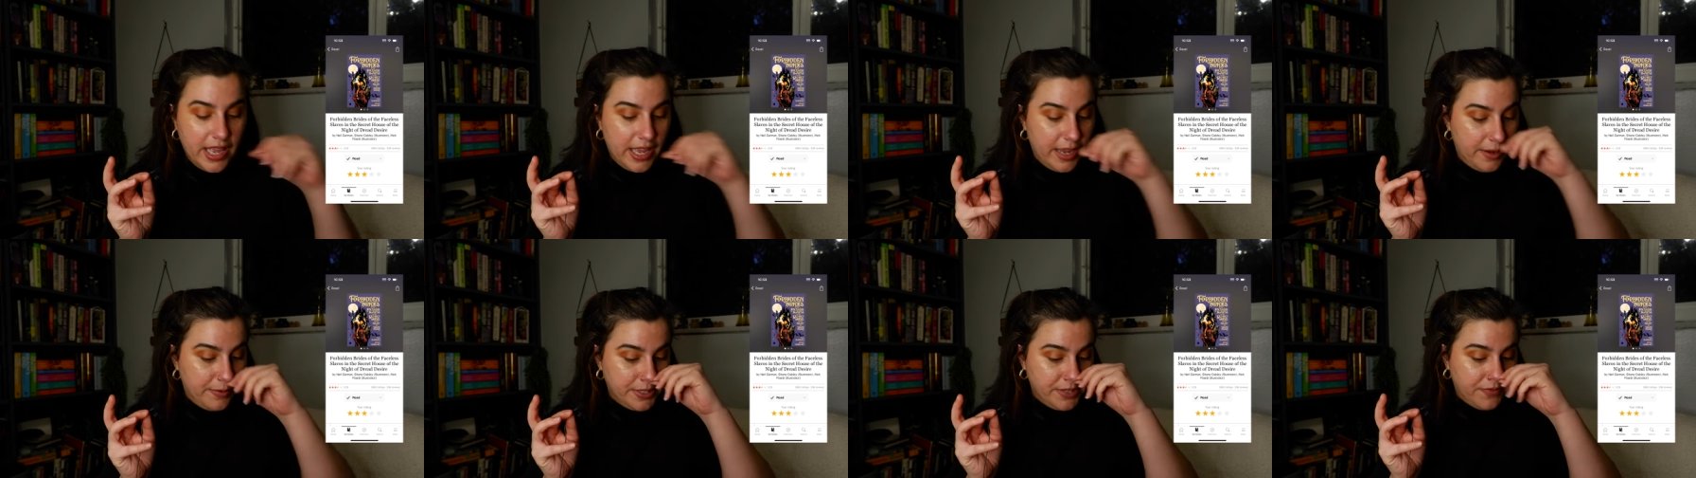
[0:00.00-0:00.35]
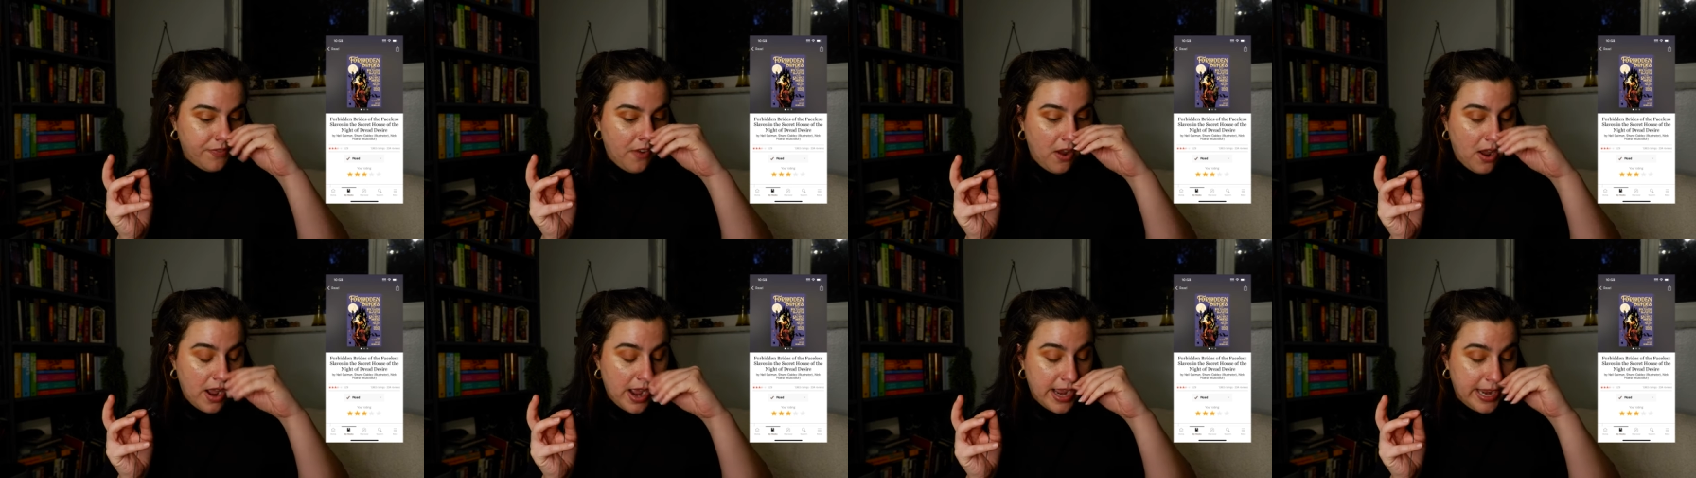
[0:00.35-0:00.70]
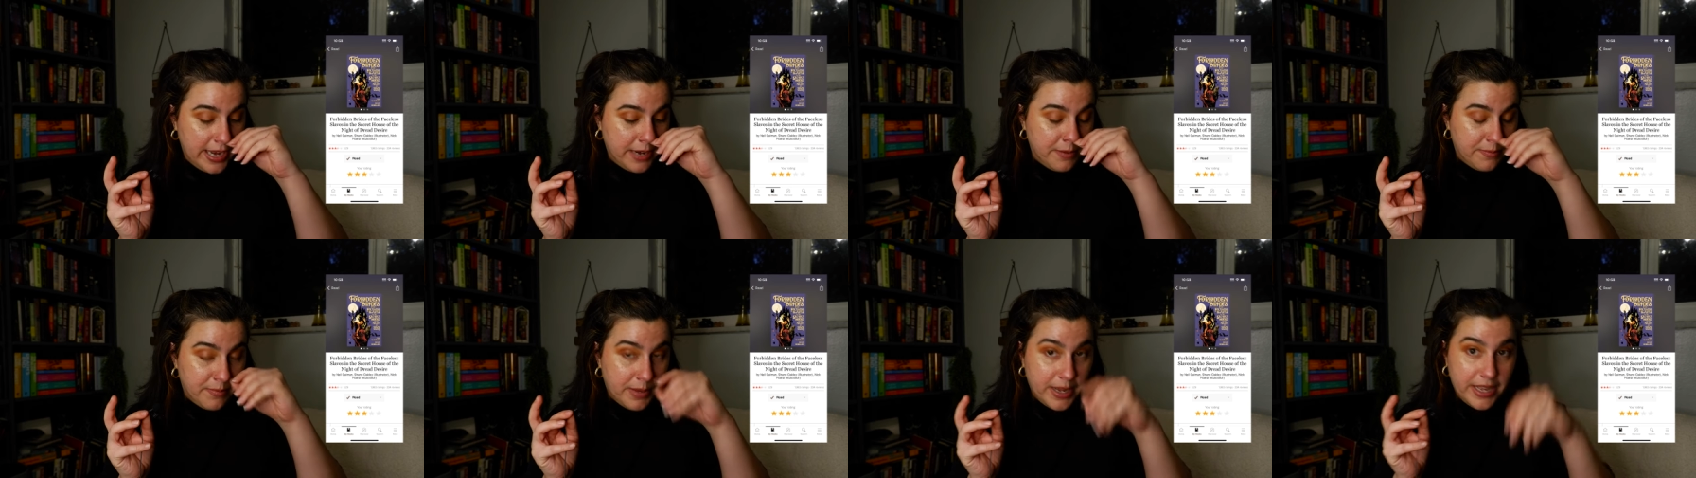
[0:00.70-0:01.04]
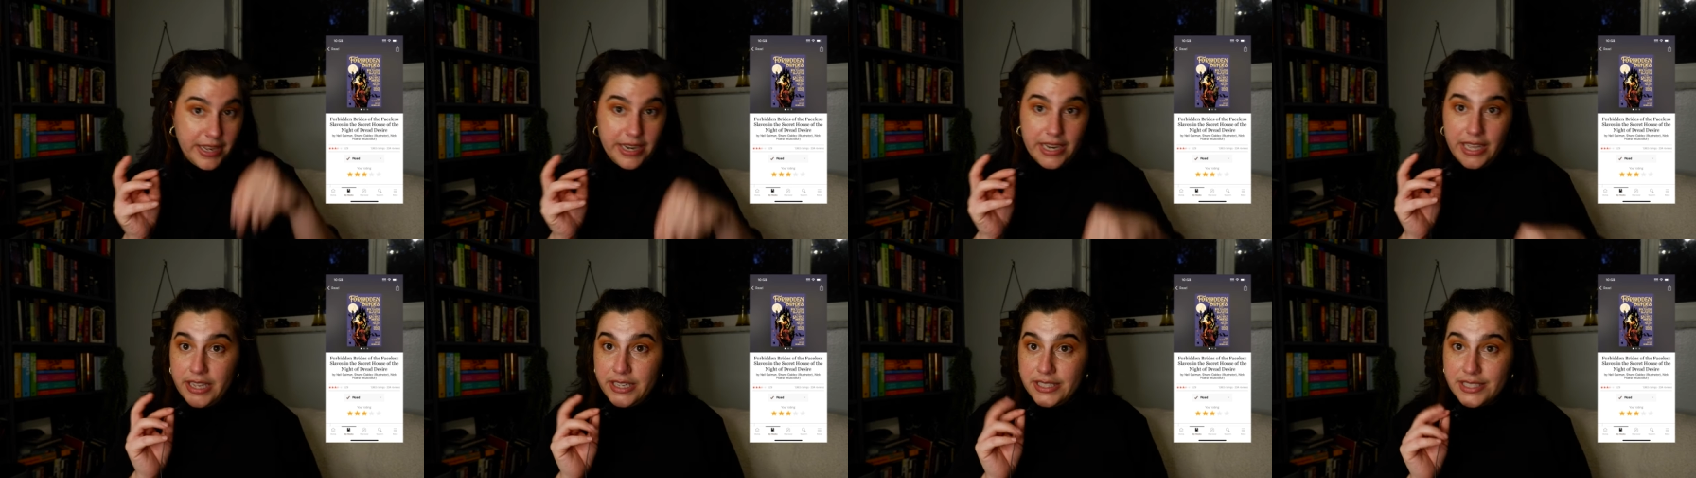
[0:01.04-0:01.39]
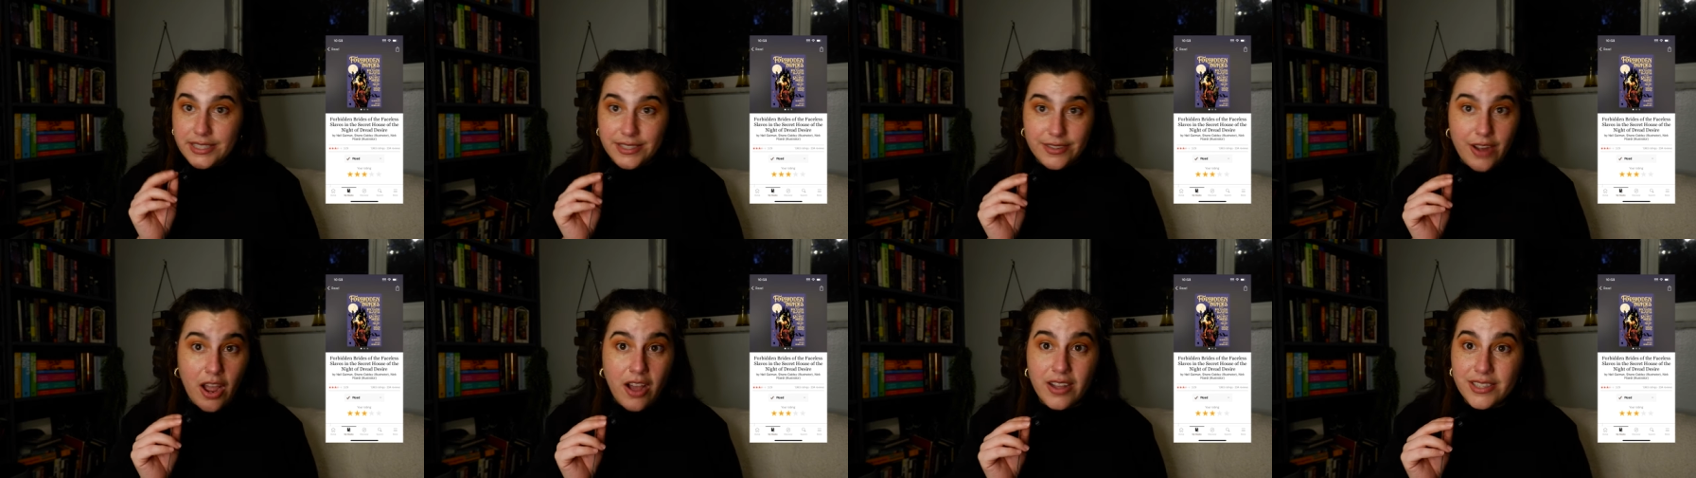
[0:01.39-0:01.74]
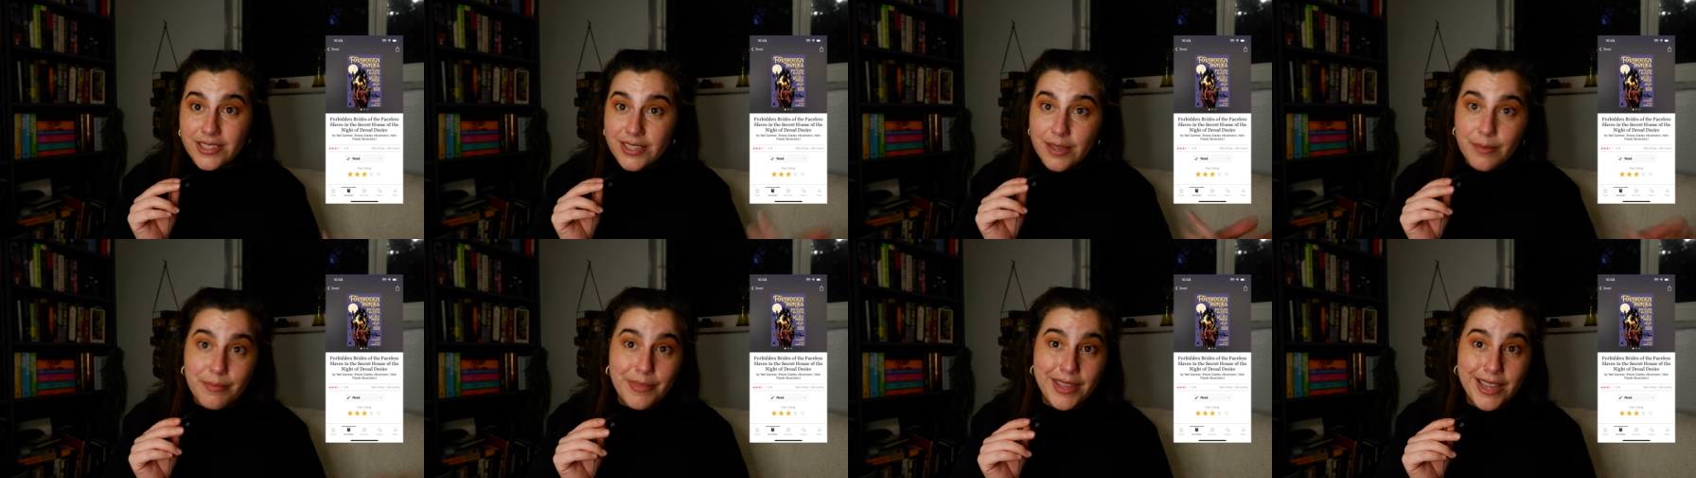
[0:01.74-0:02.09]
It was fine, but it's
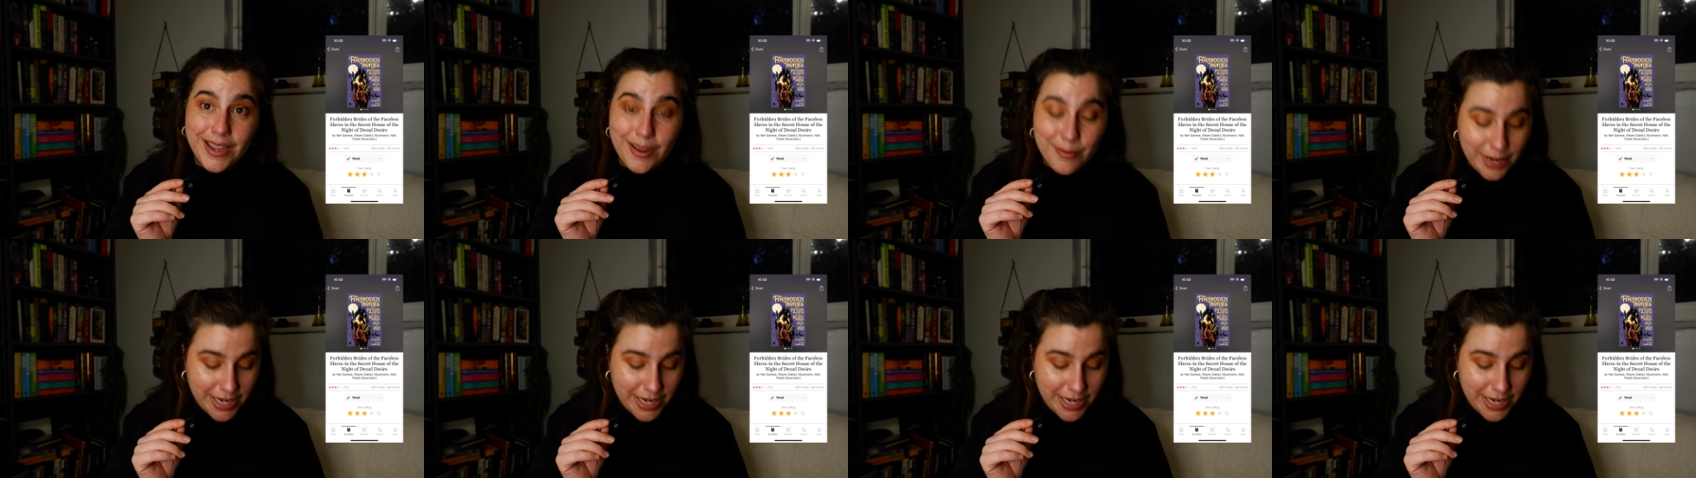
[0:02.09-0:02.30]
not something